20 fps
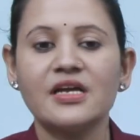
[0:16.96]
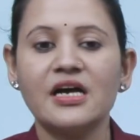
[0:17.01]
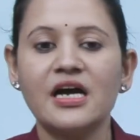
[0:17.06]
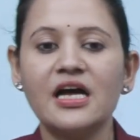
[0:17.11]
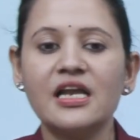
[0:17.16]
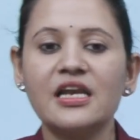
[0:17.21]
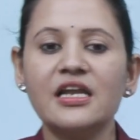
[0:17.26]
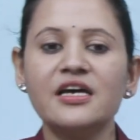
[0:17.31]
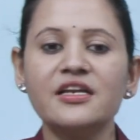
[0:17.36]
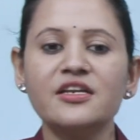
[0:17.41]

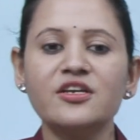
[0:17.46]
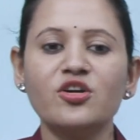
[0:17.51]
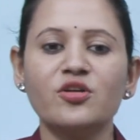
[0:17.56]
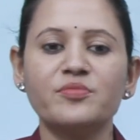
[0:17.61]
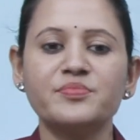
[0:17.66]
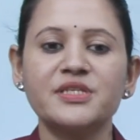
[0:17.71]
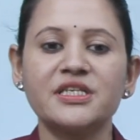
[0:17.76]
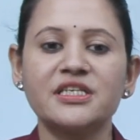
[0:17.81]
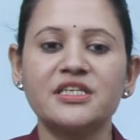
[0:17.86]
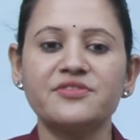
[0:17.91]
Our learning
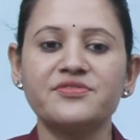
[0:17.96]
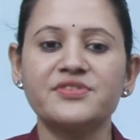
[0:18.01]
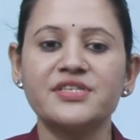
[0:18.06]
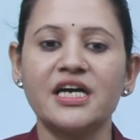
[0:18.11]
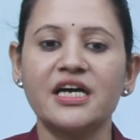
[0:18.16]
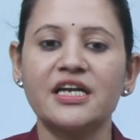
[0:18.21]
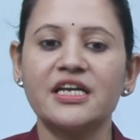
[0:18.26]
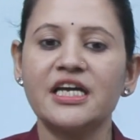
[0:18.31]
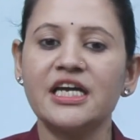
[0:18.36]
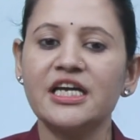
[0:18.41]
objectives
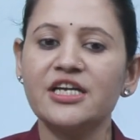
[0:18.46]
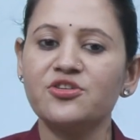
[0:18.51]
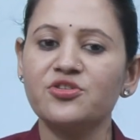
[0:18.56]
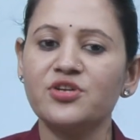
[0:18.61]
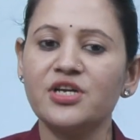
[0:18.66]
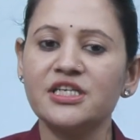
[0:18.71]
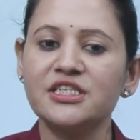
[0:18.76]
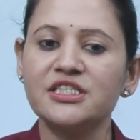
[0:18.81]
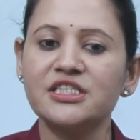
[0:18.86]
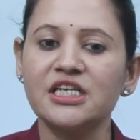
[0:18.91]
are
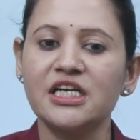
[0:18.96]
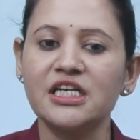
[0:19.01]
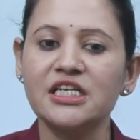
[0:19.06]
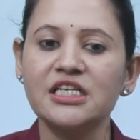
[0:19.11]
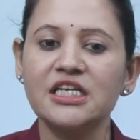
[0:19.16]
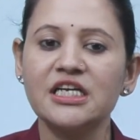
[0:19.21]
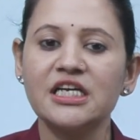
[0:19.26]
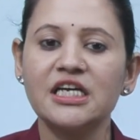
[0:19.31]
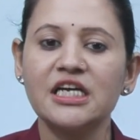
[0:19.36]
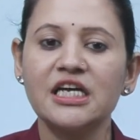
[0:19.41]

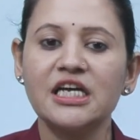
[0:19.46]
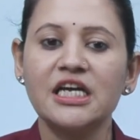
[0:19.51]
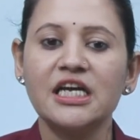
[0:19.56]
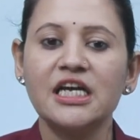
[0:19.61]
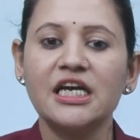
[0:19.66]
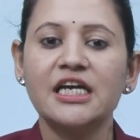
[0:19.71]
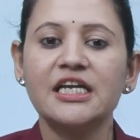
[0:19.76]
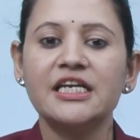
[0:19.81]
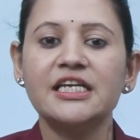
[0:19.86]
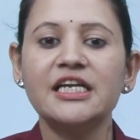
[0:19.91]
introduction,
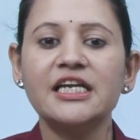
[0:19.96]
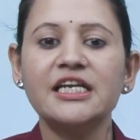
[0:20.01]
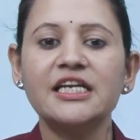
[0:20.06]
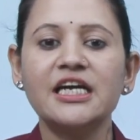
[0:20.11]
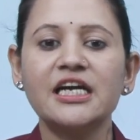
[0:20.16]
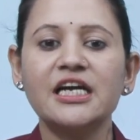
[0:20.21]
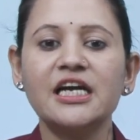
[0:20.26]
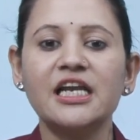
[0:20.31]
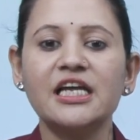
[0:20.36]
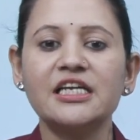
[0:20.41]

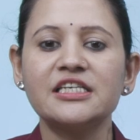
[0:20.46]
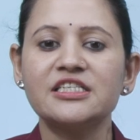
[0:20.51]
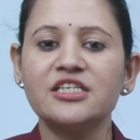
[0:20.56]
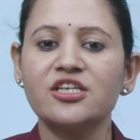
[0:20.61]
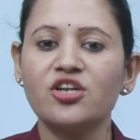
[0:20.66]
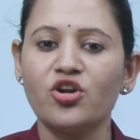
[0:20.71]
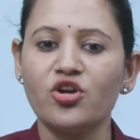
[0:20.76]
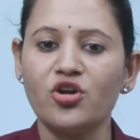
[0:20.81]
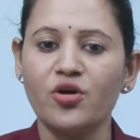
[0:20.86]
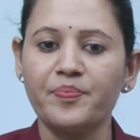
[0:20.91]
data
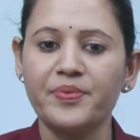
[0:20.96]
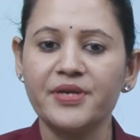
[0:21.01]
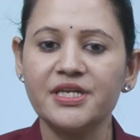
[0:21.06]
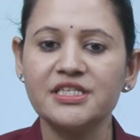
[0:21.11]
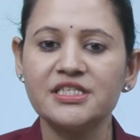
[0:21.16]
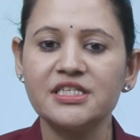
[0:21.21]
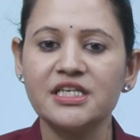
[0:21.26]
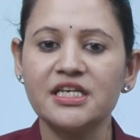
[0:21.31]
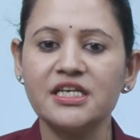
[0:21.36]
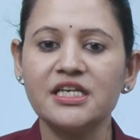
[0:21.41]
collection and
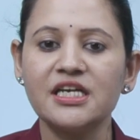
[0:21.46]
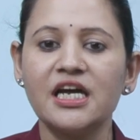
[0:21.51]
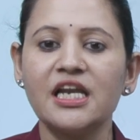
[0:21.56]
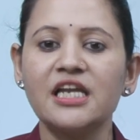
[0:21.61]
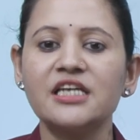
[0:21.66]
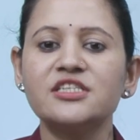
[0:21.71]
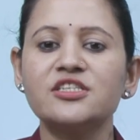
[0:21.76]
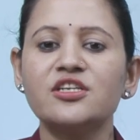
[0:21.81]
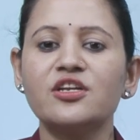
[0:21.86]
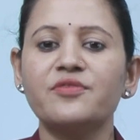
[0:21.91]
operation,
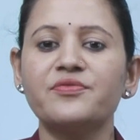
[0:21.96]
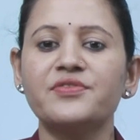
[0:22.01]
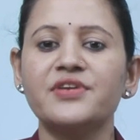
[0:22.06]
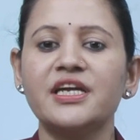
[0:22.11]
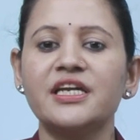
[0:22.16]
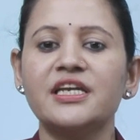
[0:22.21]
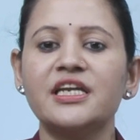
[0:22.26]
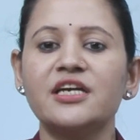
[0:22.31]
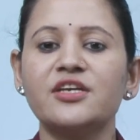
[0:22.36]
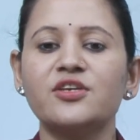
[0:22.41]
collection of
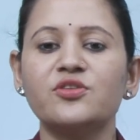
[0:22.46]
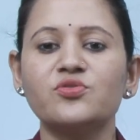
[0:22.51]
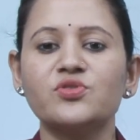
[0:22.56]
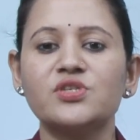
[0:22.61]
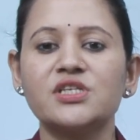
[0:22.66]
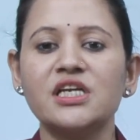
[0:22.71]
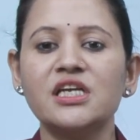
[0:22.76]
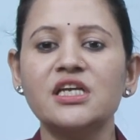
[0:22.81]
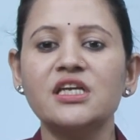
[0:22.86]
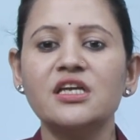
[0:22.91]
data
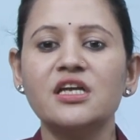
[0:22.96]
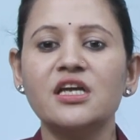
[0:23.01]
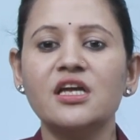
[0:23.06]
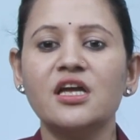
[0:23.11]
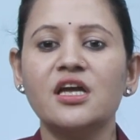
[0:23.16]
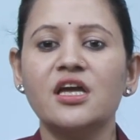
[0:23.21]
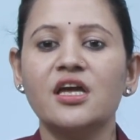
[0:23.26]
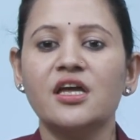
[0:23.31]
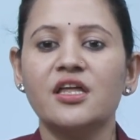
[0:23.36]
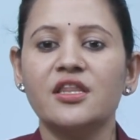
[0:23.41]
using
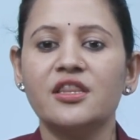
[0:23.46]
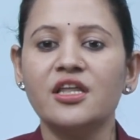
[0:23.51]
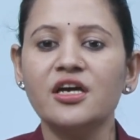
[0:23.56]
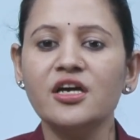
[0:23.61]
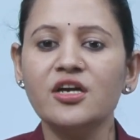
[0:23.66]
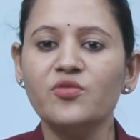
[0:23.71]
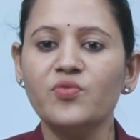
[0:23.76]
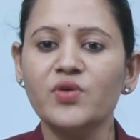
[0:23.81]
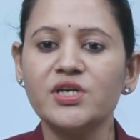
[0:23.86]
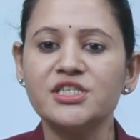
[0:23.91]
the
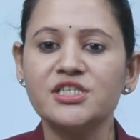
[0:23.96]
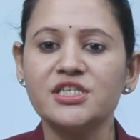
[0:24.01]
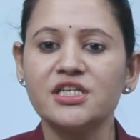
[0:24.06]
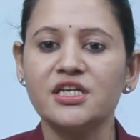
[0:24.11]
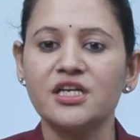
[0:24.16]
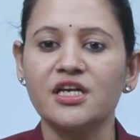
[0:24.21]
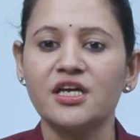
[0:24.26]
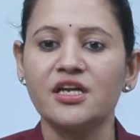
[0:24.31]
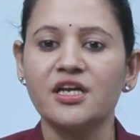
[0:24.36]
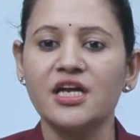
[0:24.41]

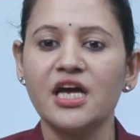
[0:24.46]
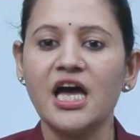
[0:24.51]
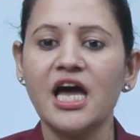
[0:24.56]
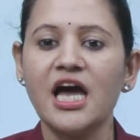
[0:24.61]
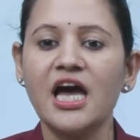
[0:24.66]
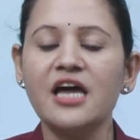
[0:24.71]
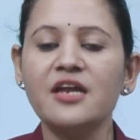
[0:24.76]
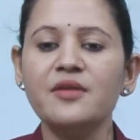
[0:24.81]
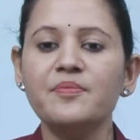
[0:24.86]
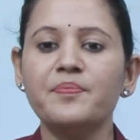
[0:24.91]
questionnaire,
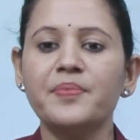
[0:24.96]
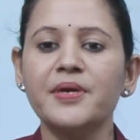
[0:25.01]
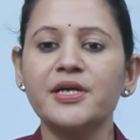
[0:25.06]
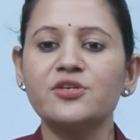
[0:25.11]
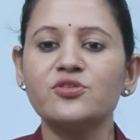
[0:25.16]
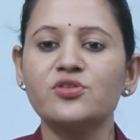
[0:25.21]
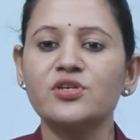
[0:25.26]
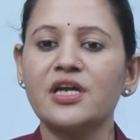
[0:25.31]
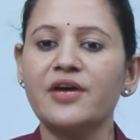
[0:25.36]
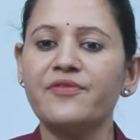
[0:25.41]
and
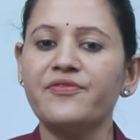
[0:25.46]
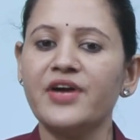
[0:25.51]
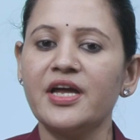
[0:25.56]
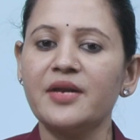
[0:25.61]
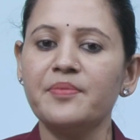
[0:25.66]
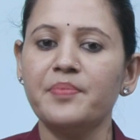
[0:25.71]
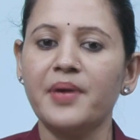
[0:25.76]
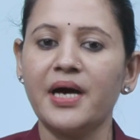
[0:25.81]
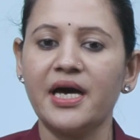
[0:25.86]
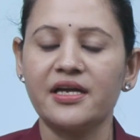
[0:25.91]
pictograph
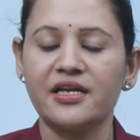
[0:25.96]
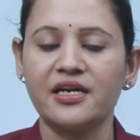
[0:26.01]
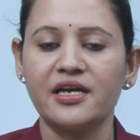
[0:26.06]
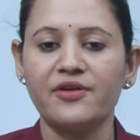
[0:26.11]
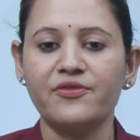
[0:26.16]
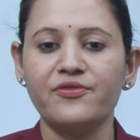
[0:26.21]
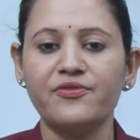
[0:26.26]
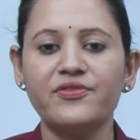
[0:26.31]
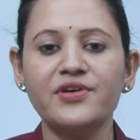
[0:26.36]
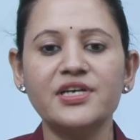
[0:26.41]
and bar
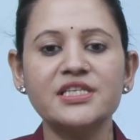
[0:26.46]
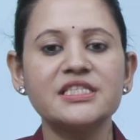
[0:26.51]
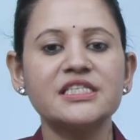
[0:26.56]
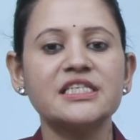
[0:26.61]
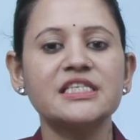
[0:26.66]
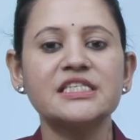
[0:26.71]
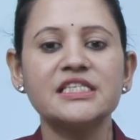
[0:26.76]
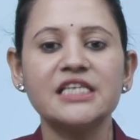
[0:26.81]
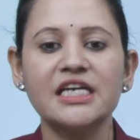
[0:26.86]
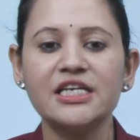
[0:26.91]
graph. First
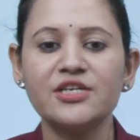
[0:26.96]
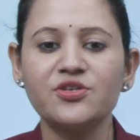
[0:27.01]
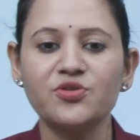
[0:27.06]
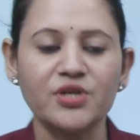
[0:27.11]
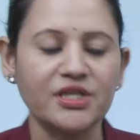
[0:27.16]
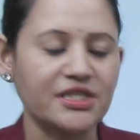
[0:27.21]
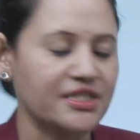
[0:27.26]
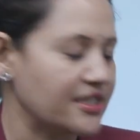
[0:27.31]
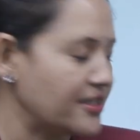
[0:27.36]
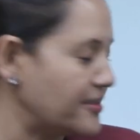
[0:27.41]
is
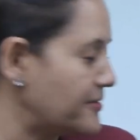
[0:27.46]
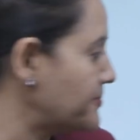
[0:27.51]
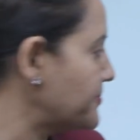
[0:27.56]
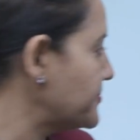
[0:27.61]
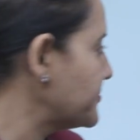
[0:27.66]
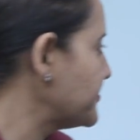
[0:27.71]
introduction.